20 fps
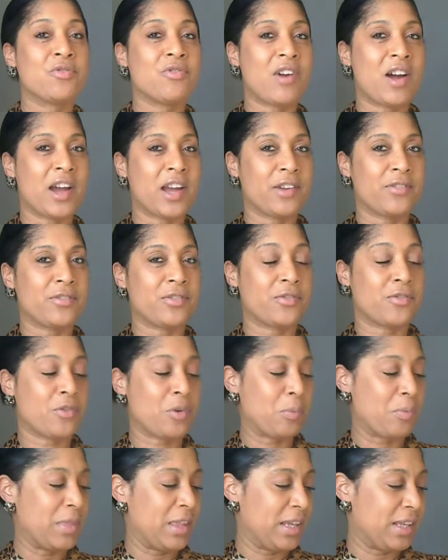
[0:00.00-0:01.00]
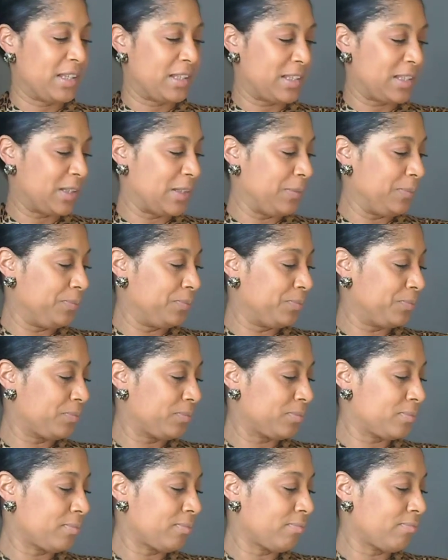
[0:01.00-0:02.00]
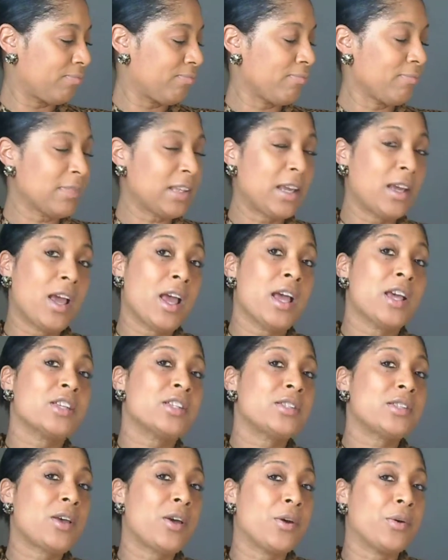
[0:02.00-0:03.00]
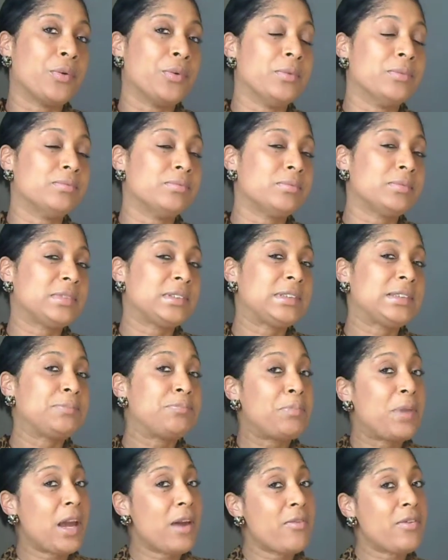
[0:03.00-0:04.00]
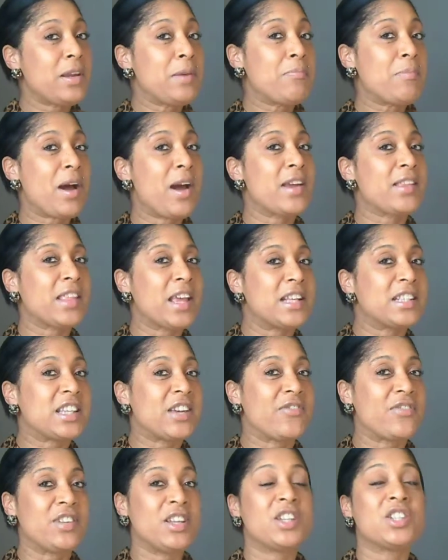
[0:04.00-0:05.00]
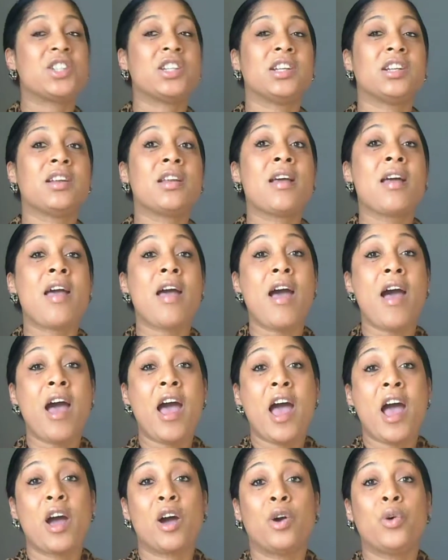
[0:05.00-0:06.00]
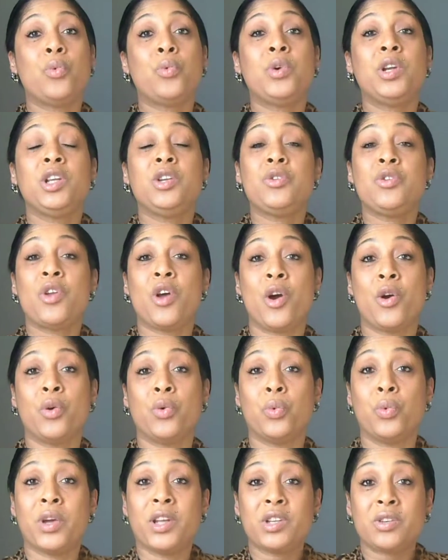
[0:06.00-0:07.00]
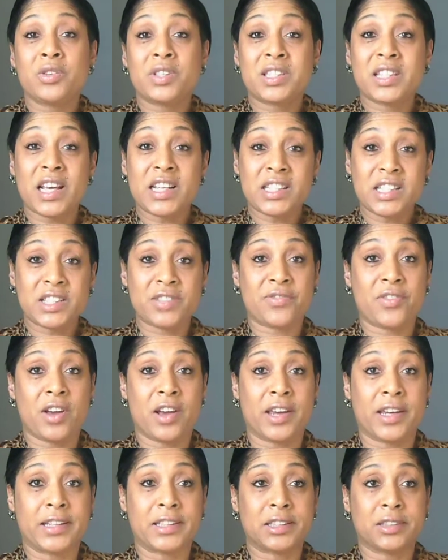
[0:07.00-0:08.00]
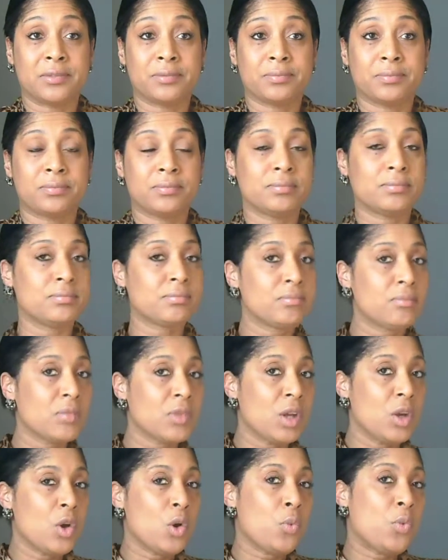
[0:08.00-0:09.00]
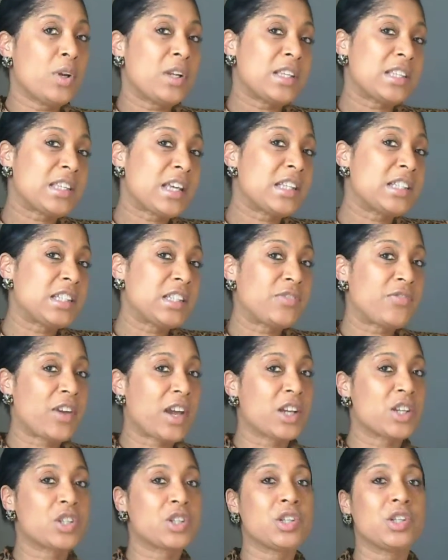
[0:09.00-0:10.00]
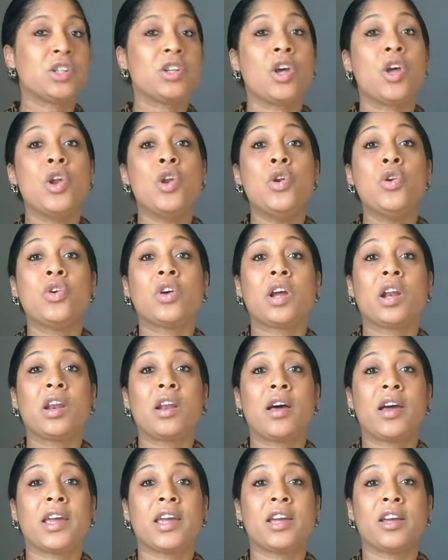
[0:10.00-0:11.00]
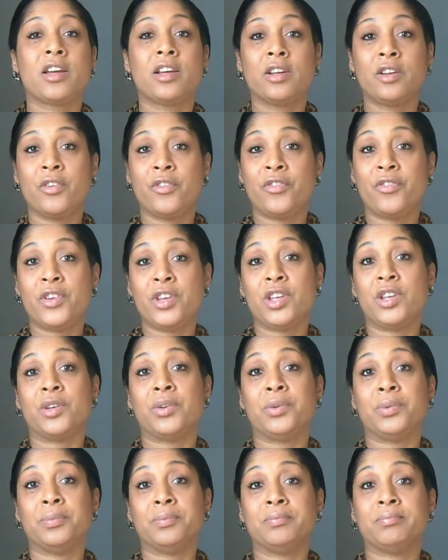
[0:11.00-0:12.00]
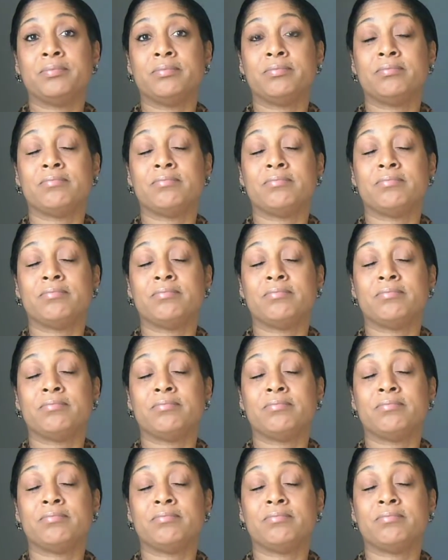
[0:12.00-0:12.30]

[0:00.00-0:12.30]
derived from this. So, bearing in mind that definition, how will you know when you're satisfied? What does satisfaction look like for you?